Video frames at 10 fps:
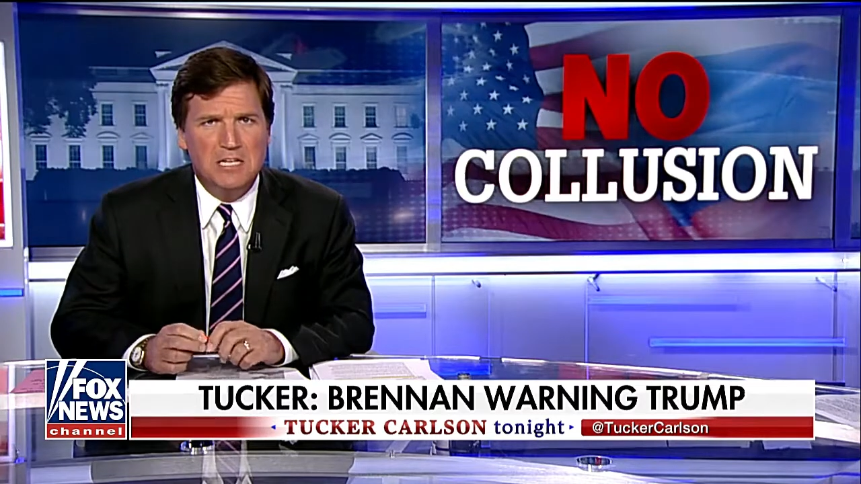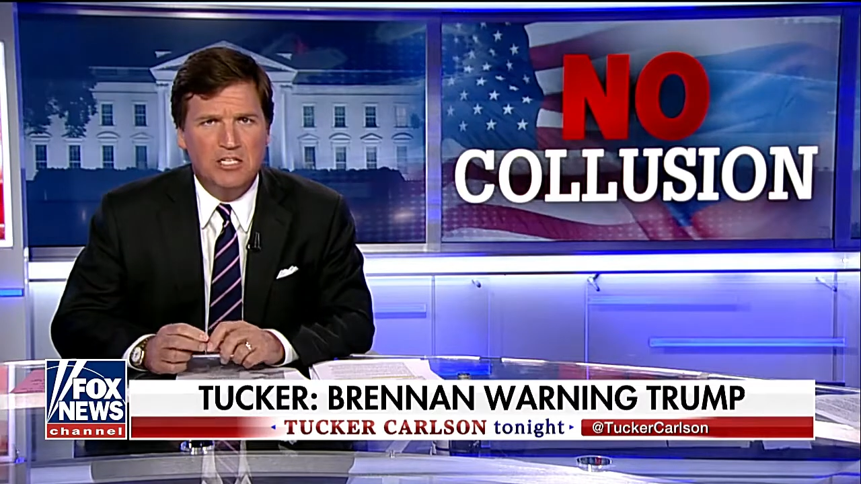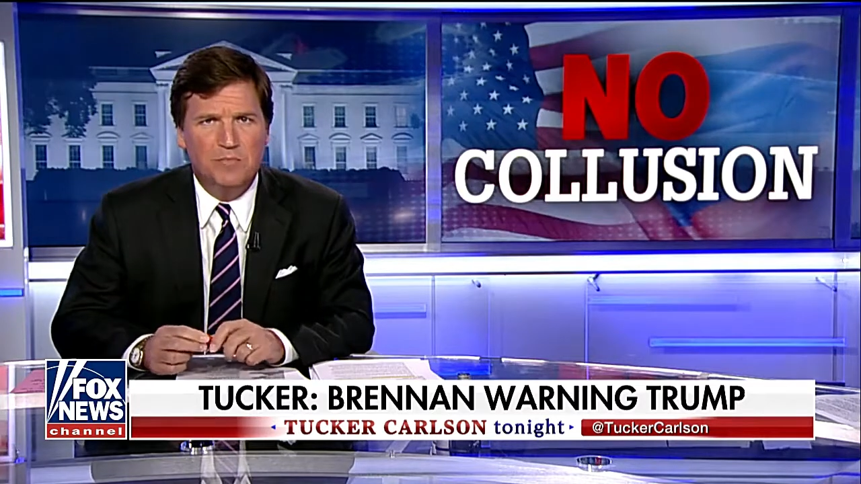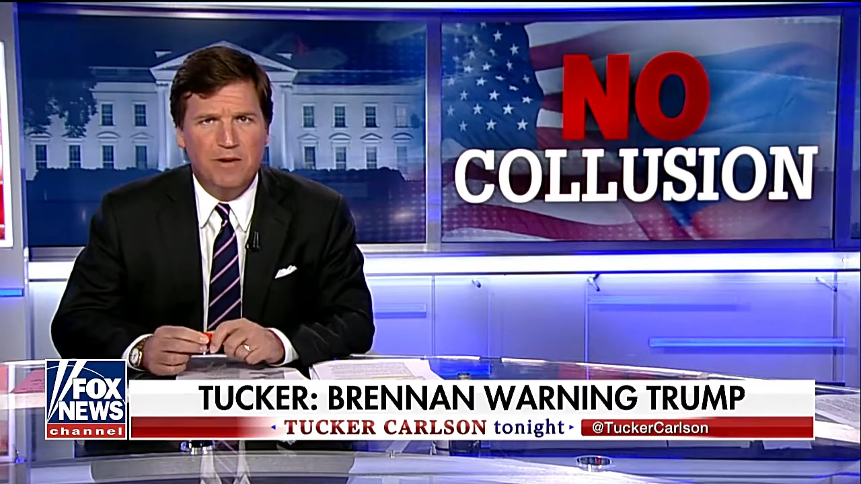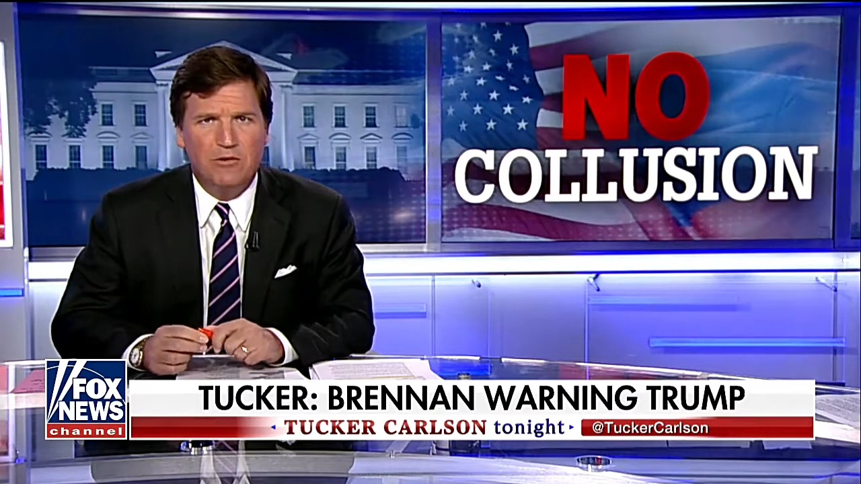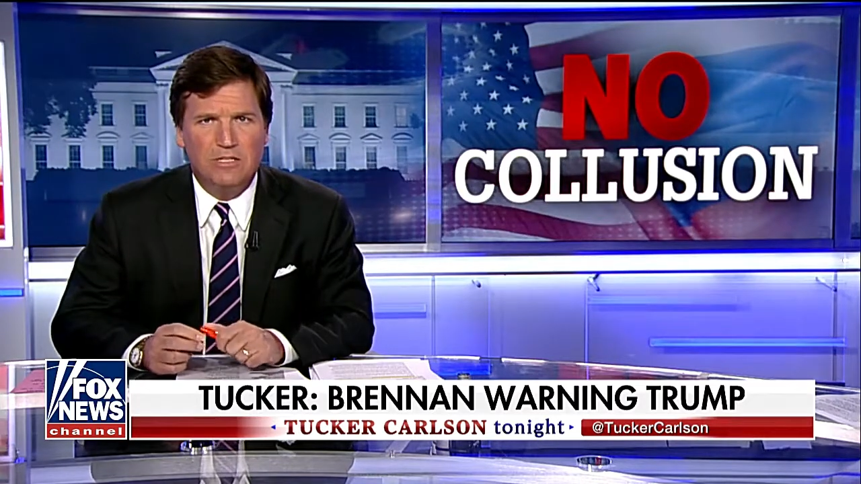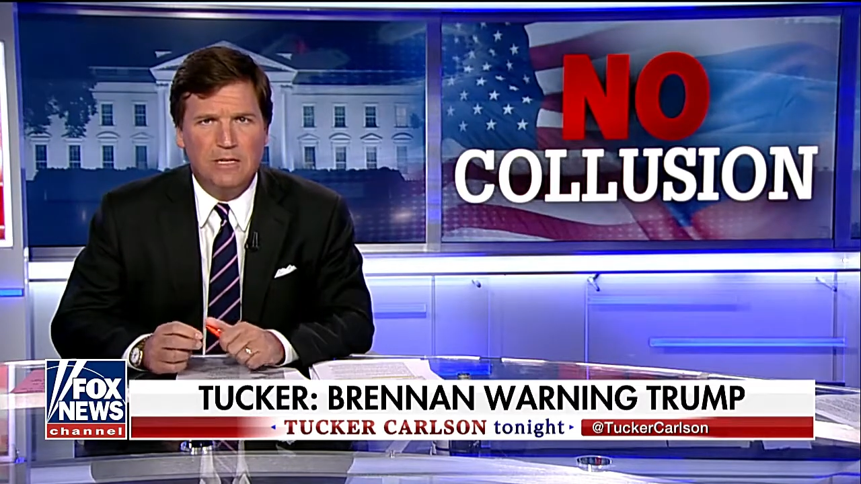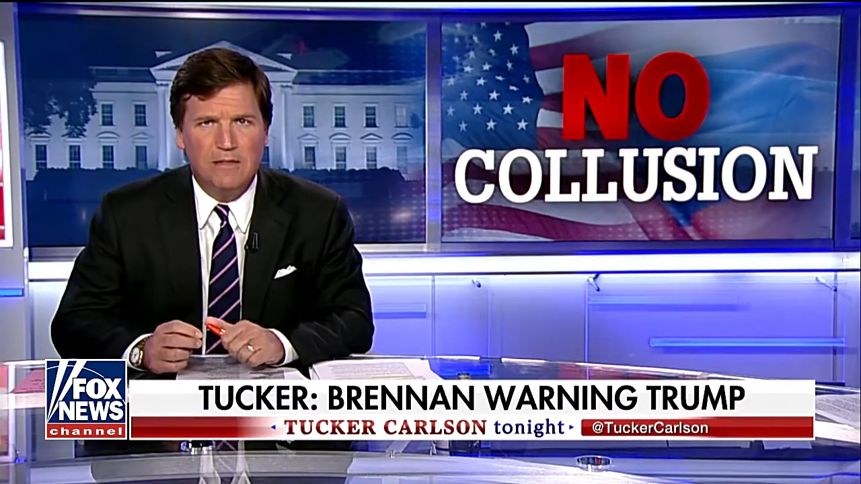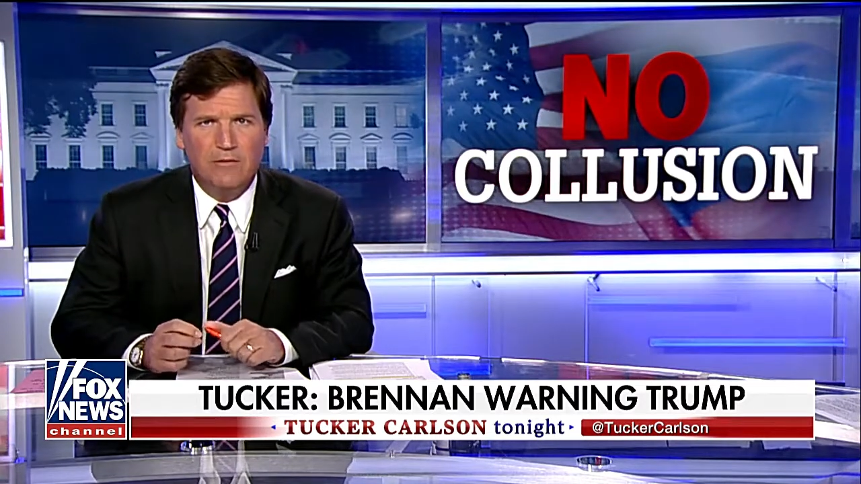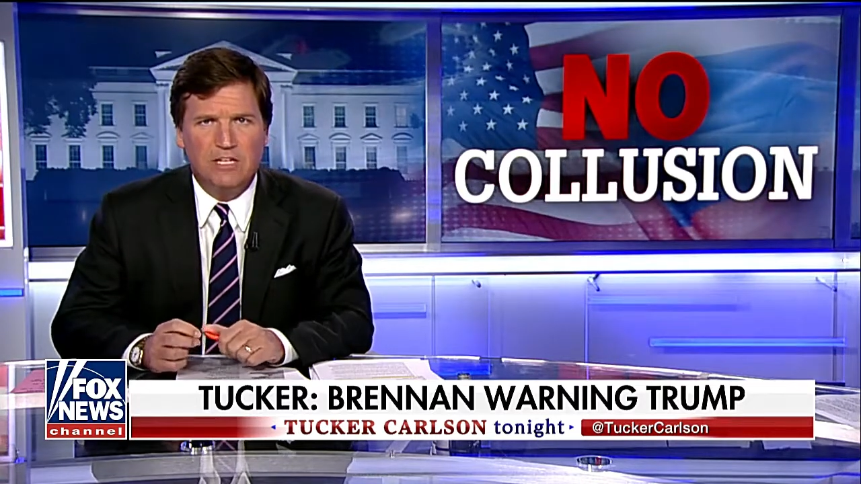
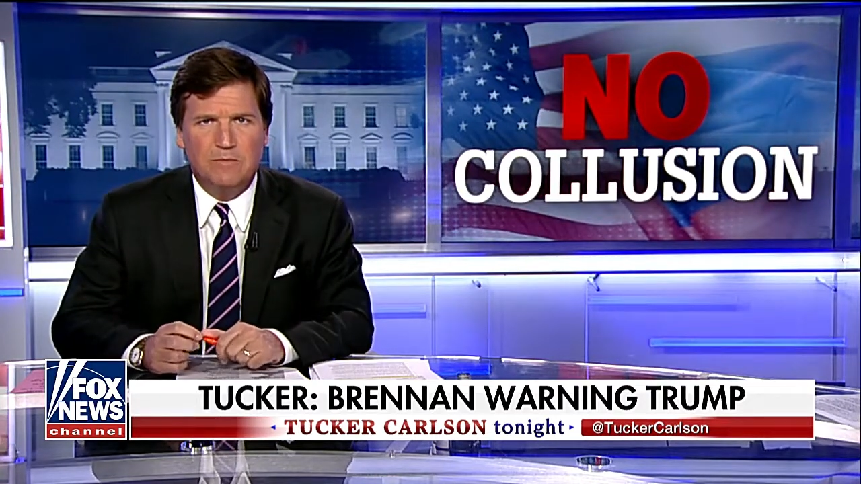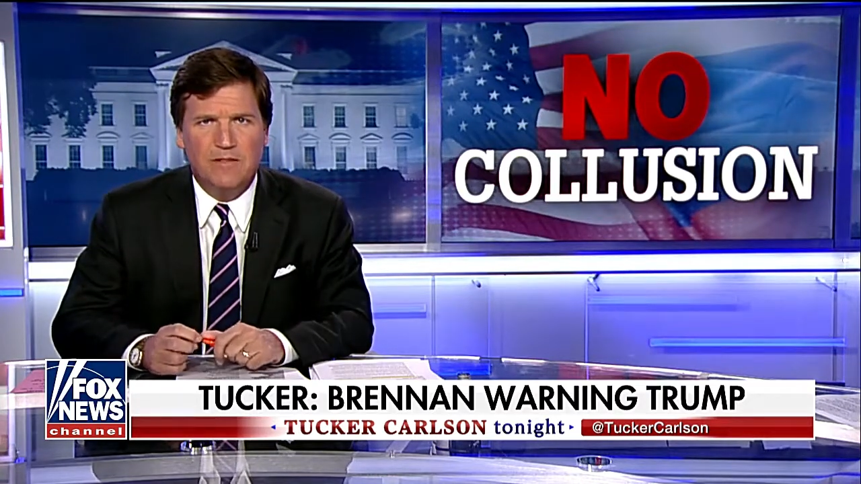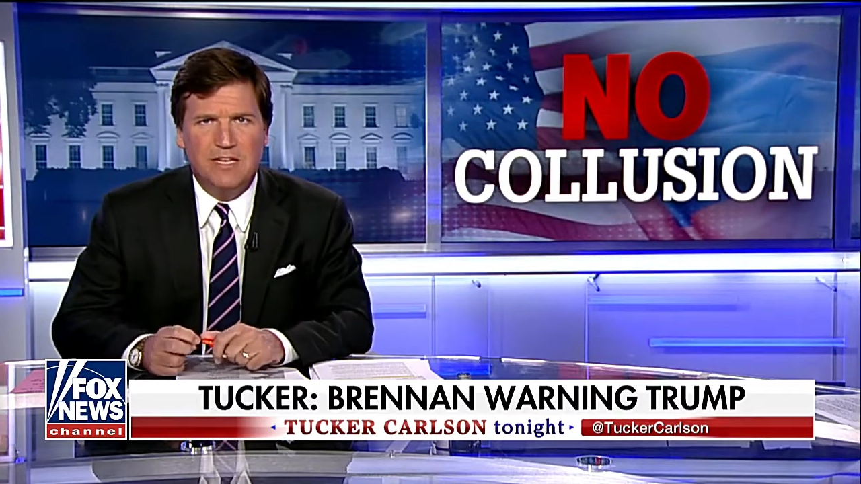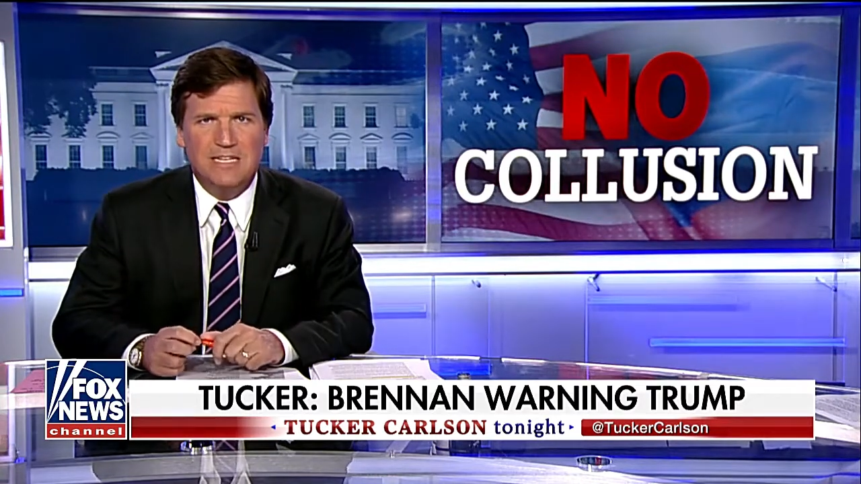conspiracy theories about the